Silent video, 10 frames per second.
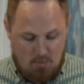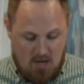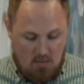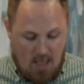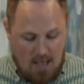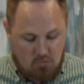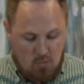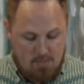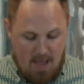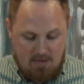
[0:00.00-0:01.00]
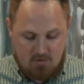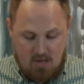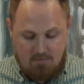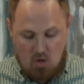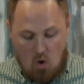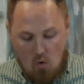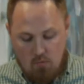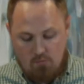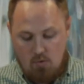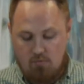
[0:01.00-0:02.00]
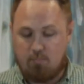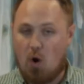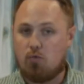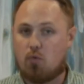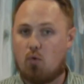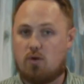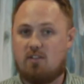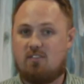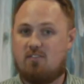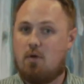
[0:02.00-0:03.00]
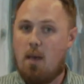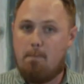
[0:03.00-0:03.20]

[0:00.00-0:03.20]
Now, last week, Pastor gave an overview of both ordinances,